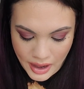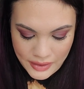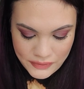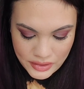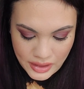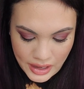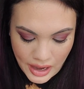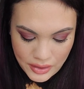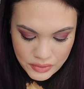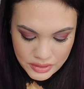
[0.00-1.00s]
I feel like
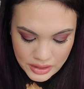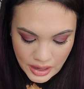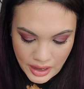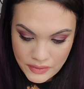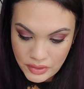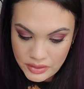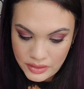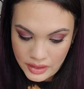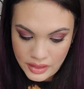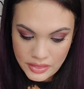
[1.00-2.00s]
I really got
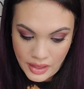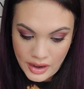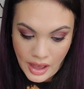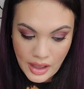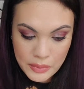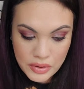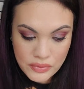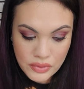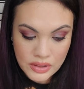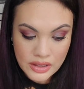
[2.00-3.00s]
everything that I would
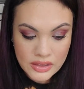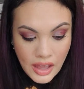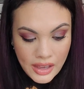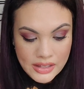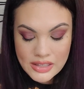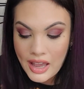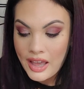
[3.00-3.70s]
have really liked,